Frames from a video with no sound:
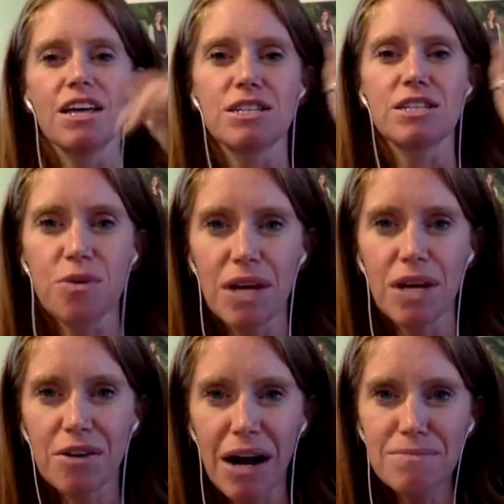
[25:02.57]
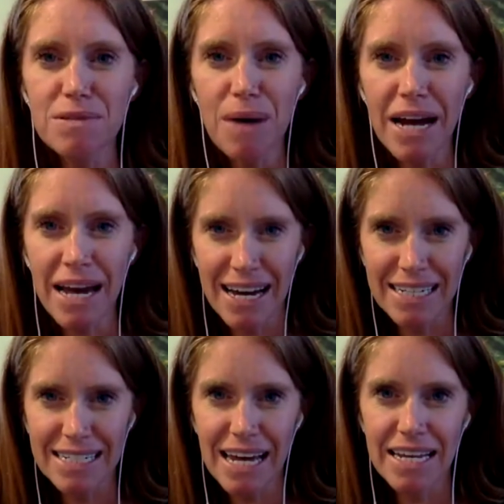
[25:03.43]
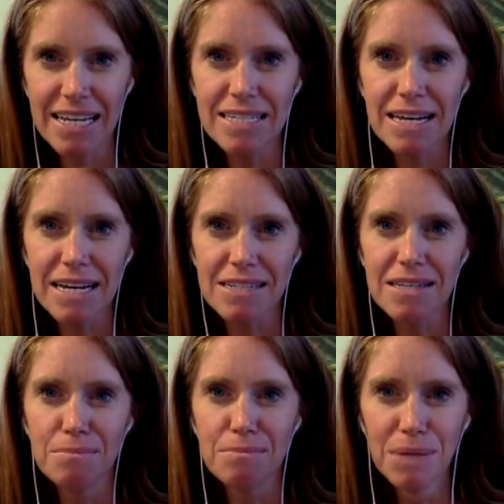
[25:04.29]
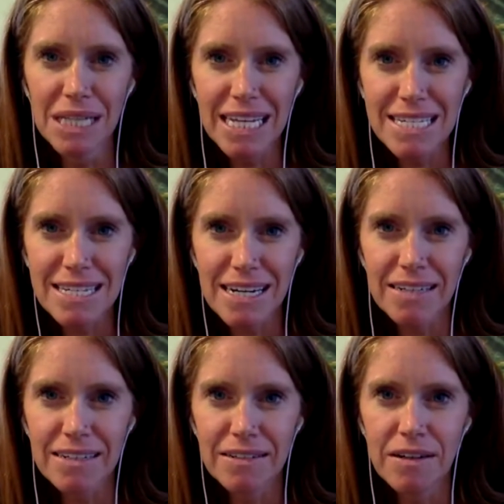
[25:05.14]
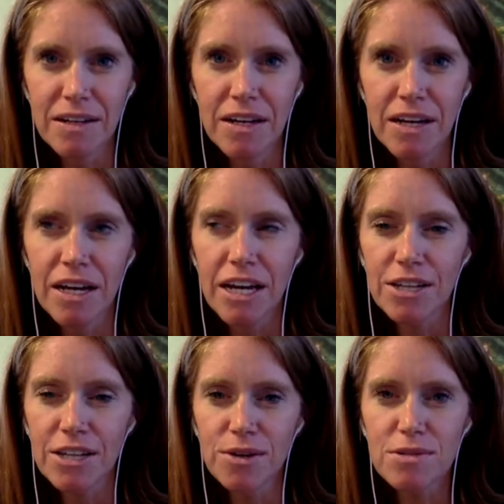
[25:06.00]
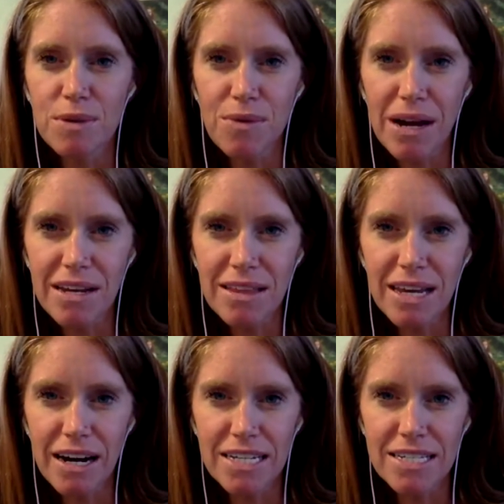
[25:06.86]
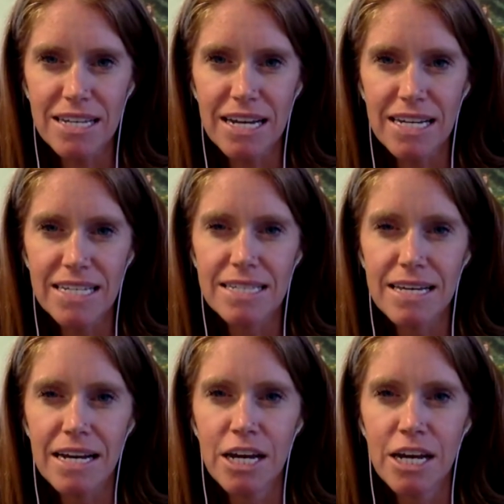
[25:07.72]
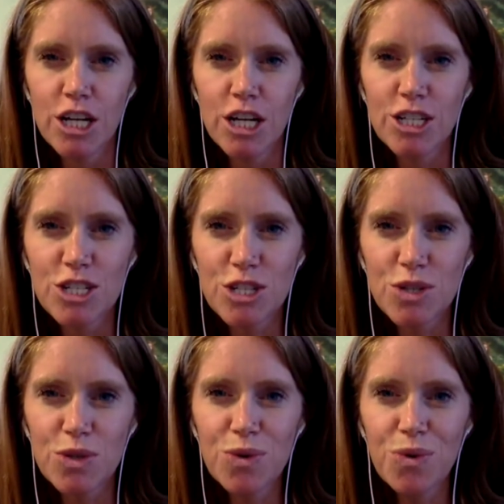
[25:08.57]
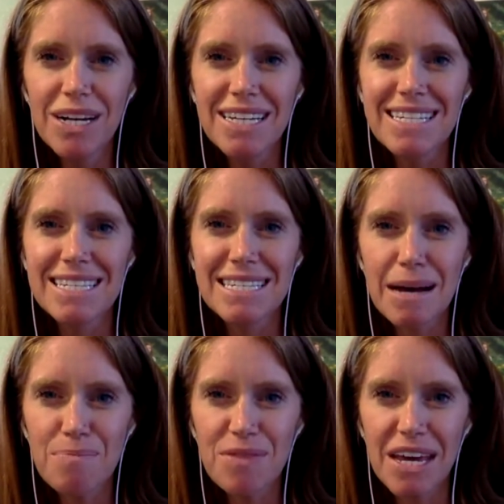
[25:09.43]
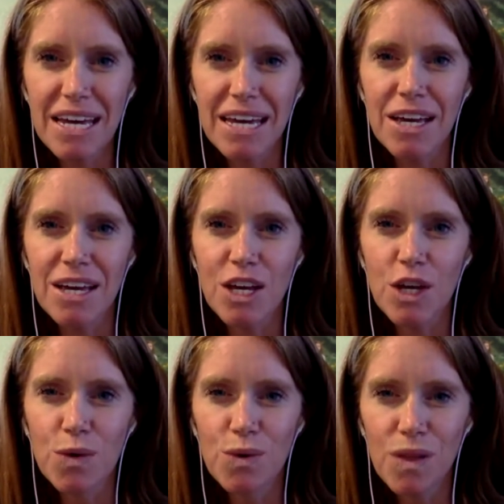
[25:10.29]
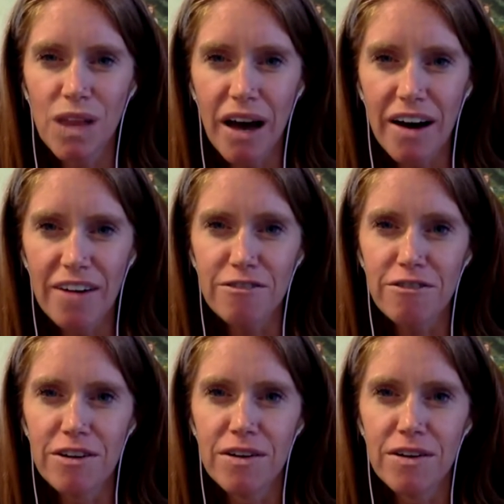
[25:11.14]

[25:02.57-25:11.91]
So he grabs my hand and he says, Melissa, he looked me right in the eyes and he said, do something you love.